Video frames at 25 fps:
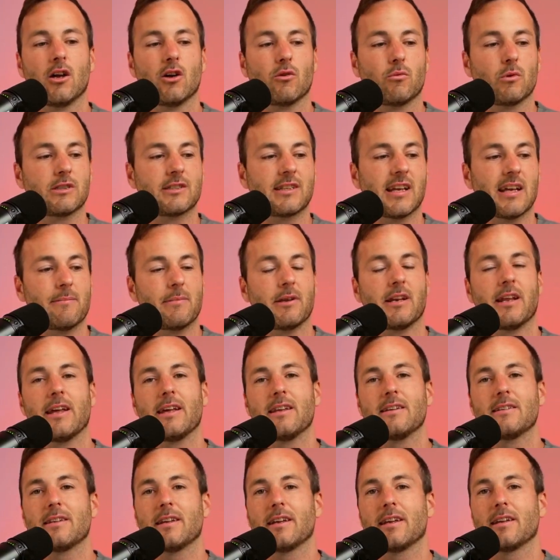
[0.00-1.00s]
which they've been
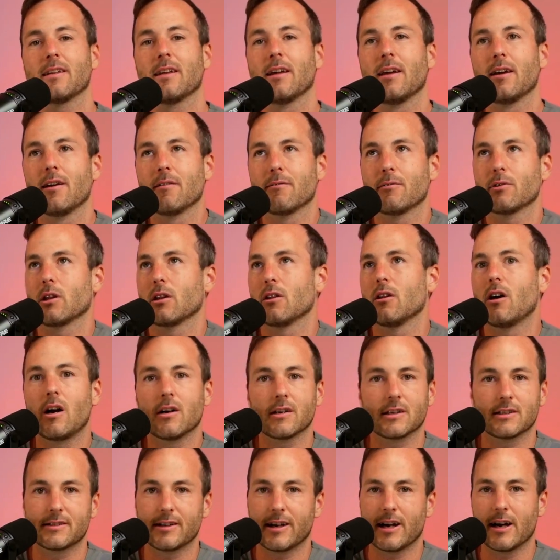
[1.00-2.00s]
hinting for the
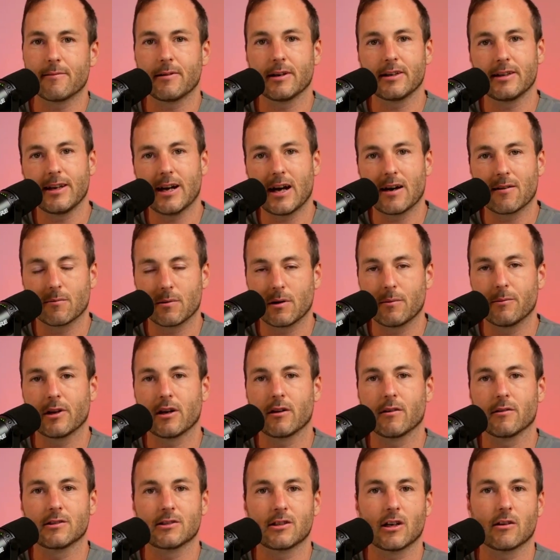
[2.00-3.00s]
longest time, we're probably
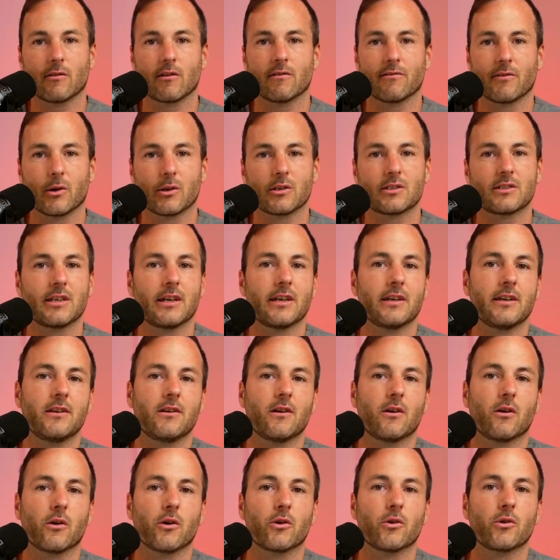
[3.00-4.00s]
going to start reversing,
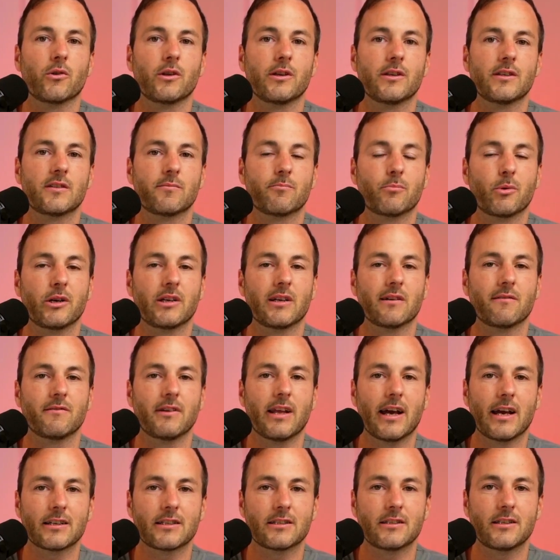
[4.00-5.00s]
early spring of
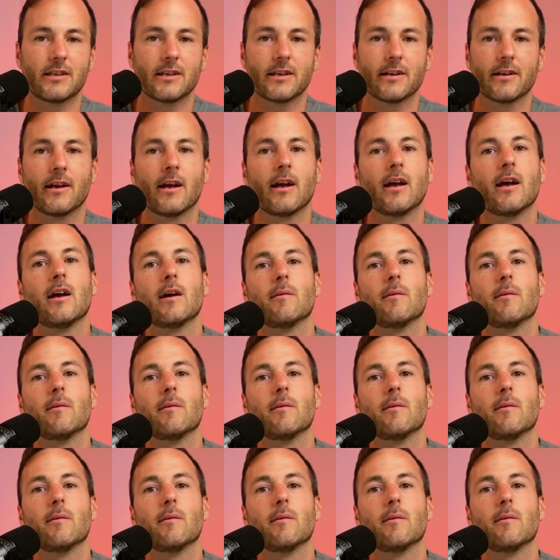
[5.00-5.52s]
next year.